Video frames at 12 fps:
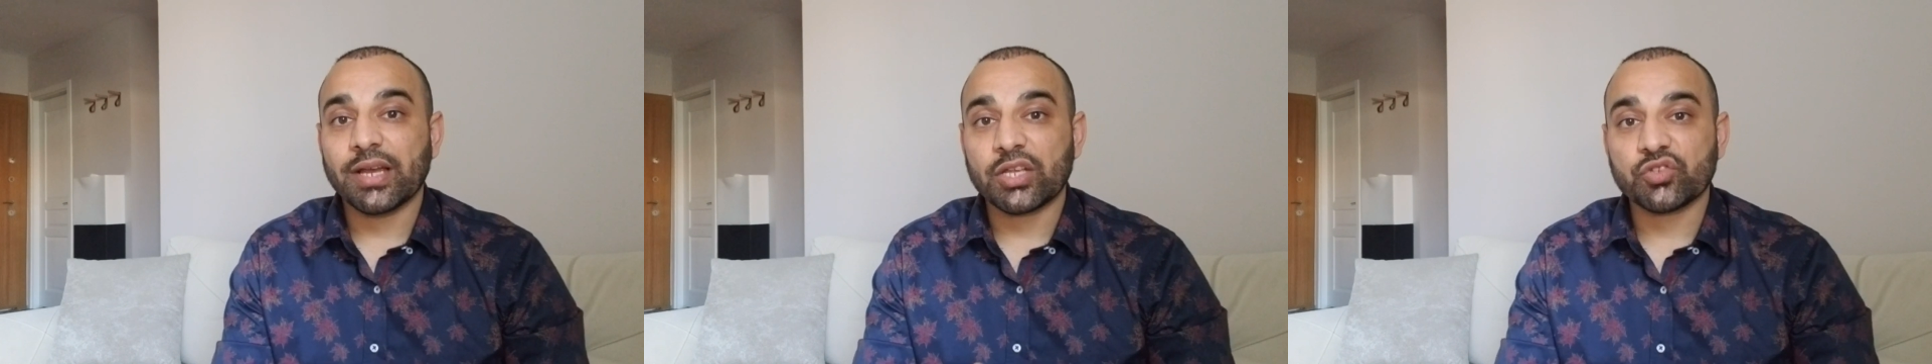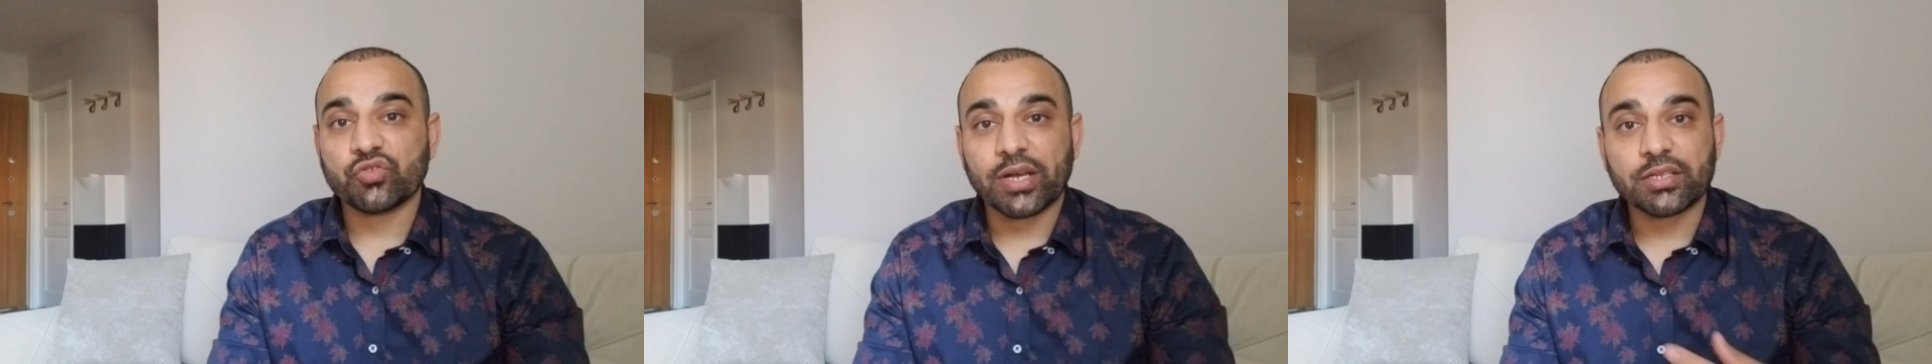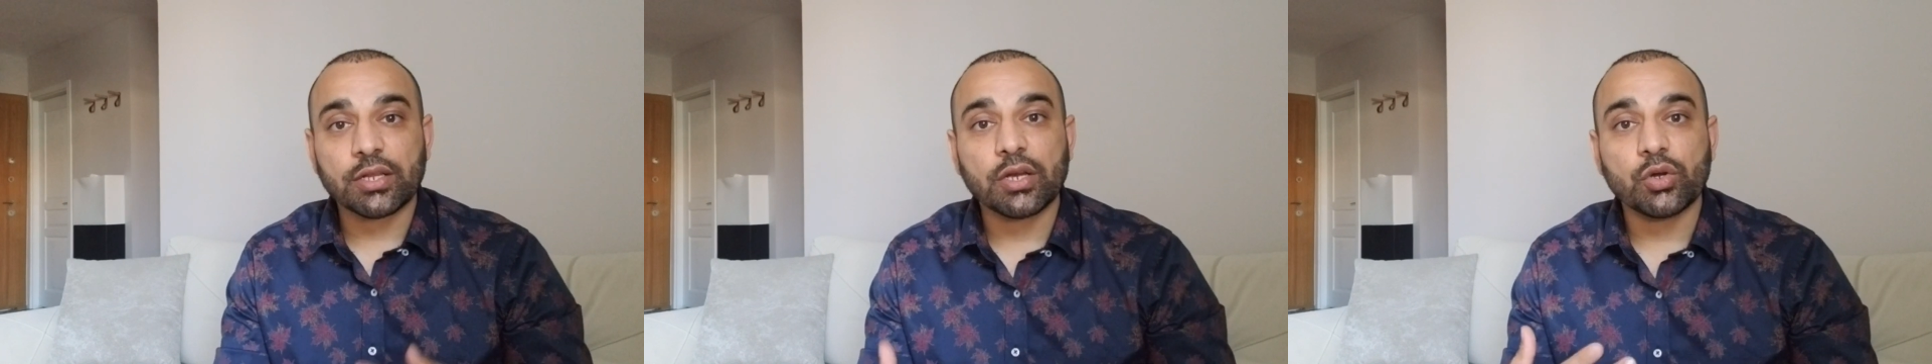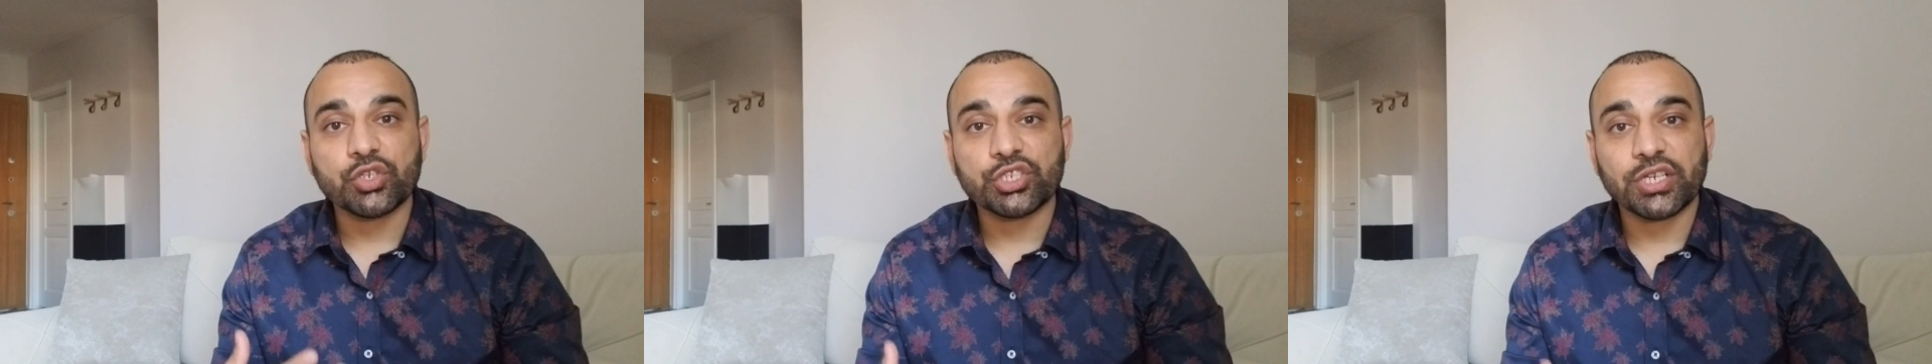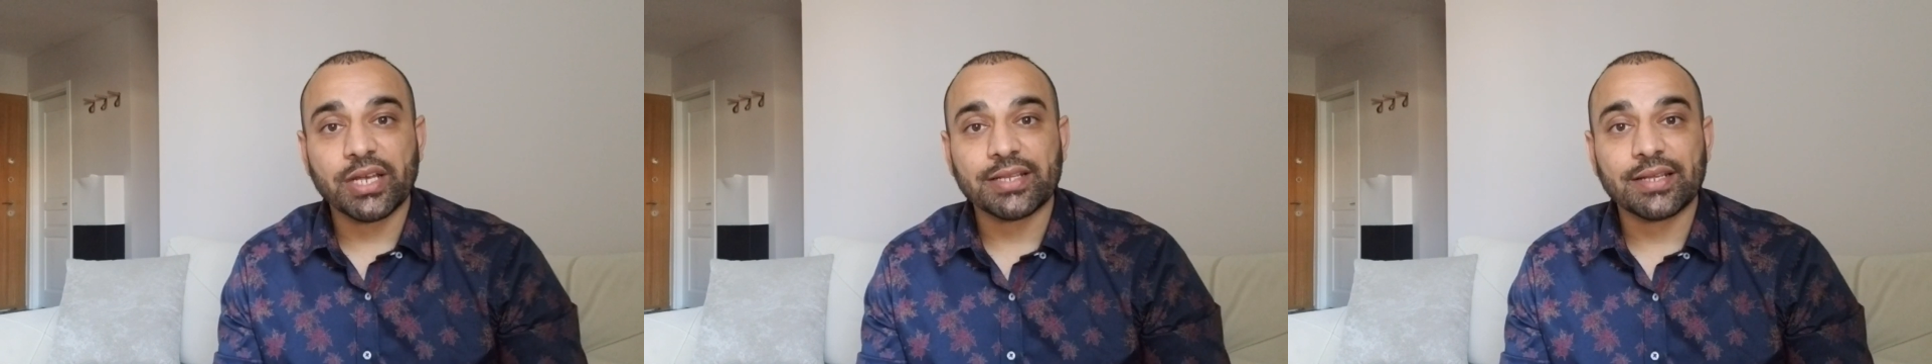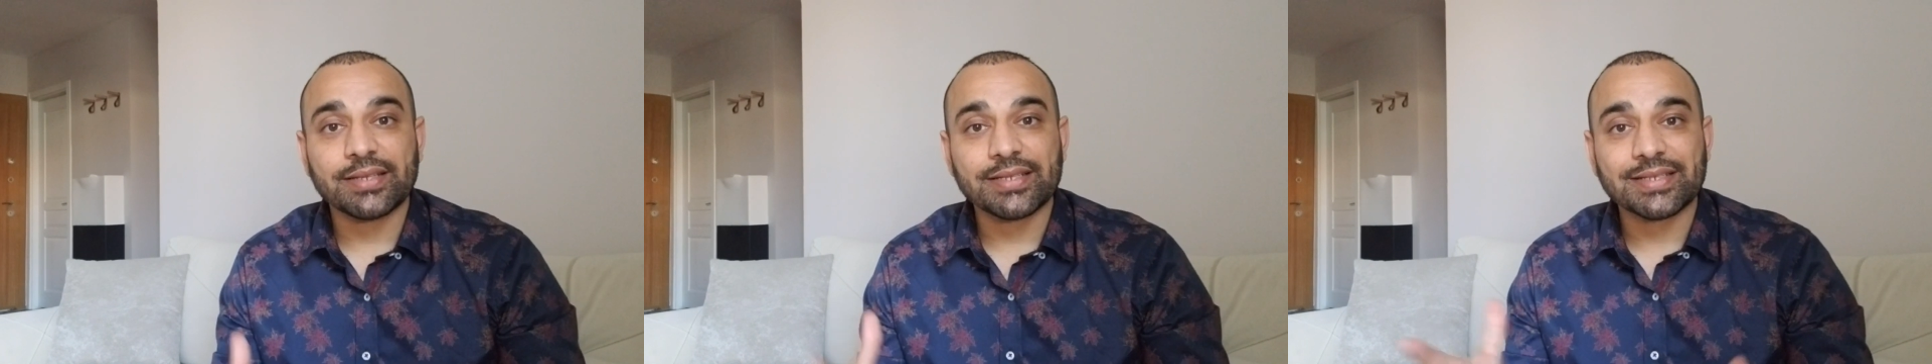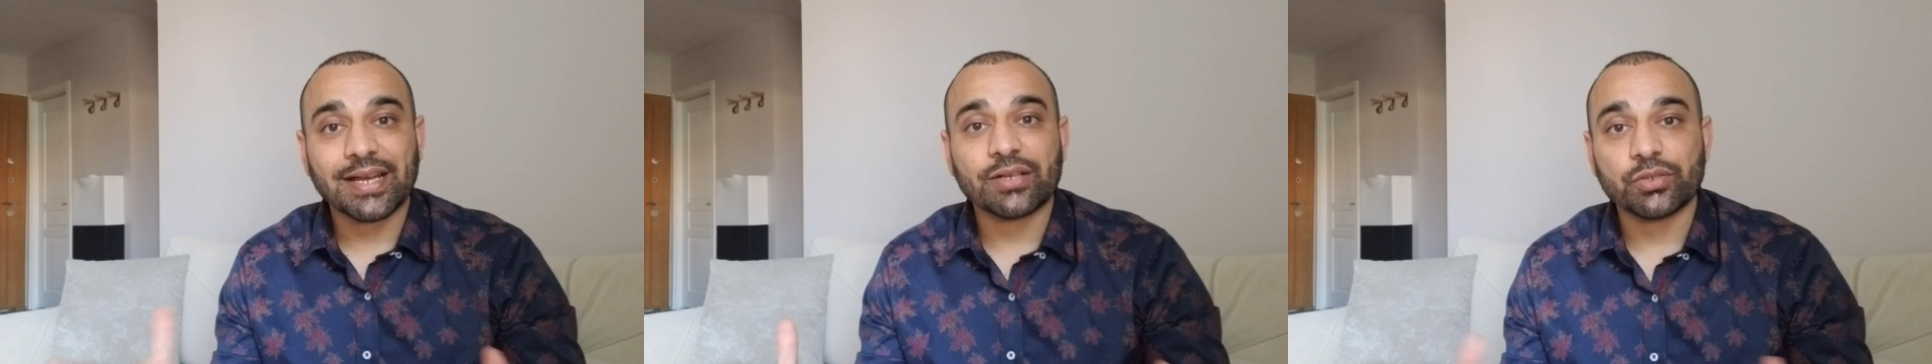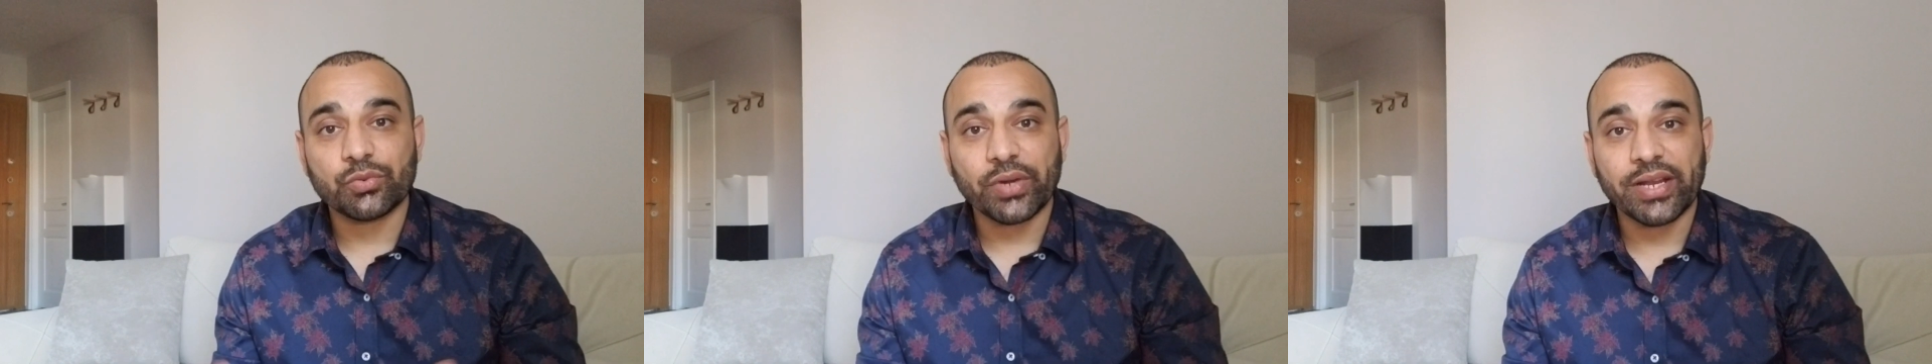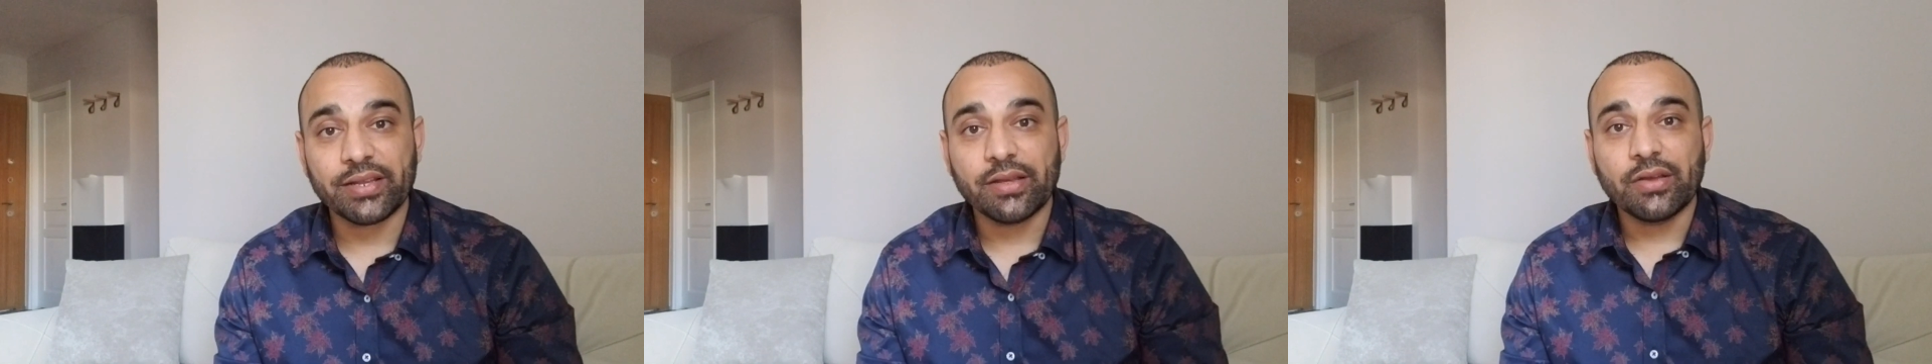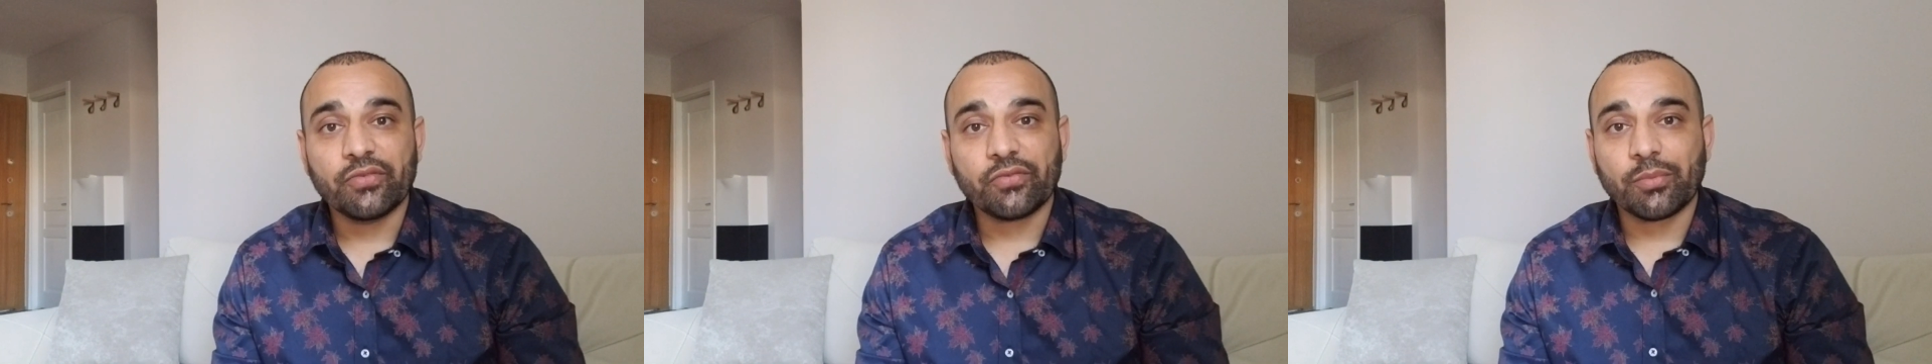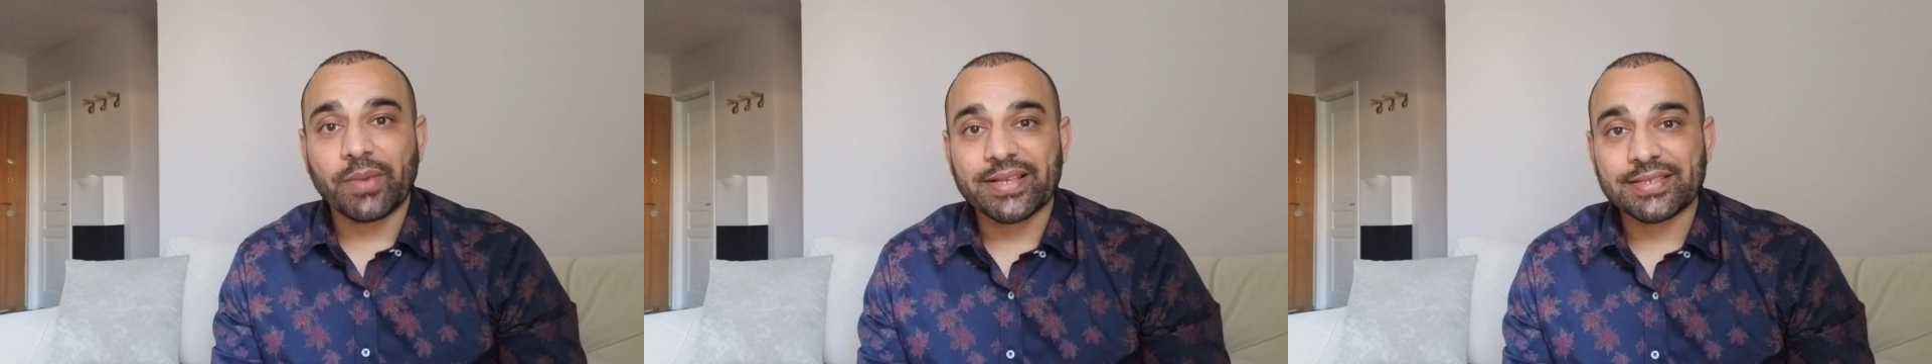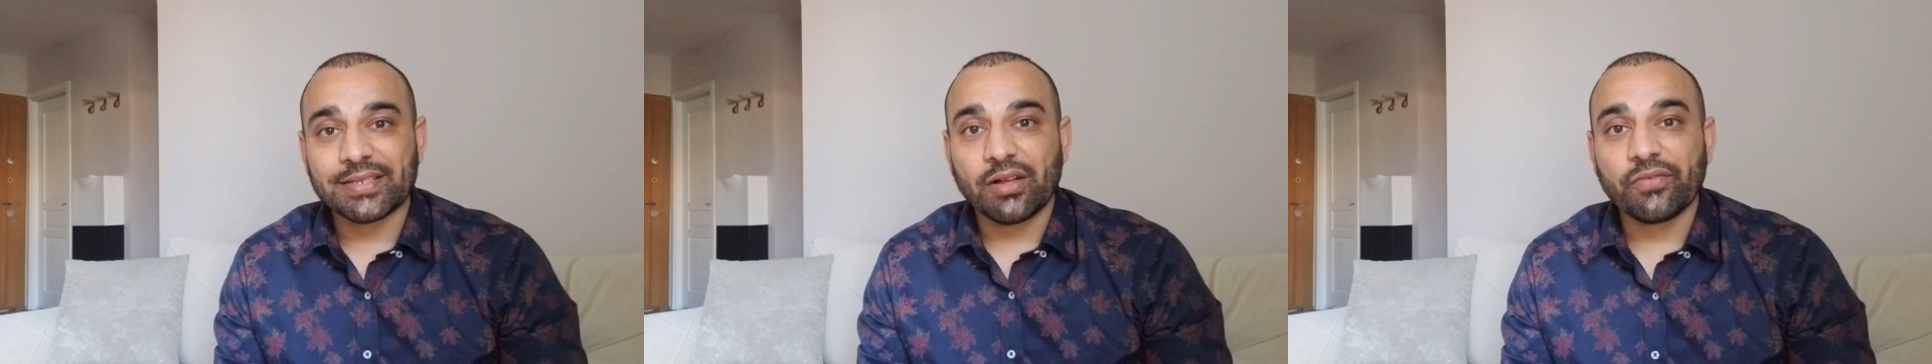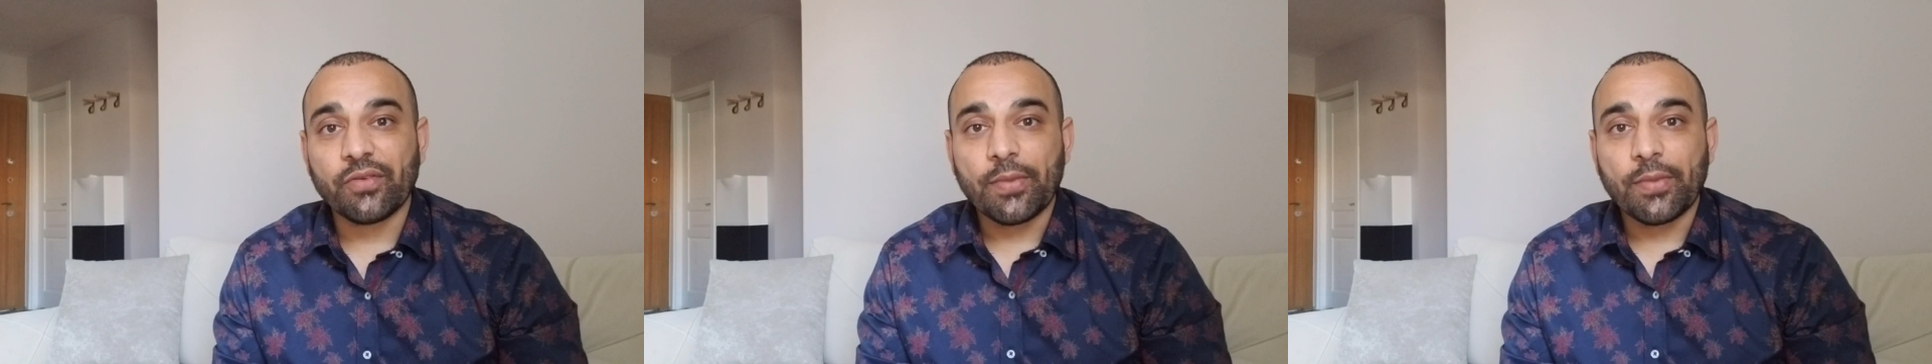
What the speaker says: and try to negotiate a discounted rate for myself.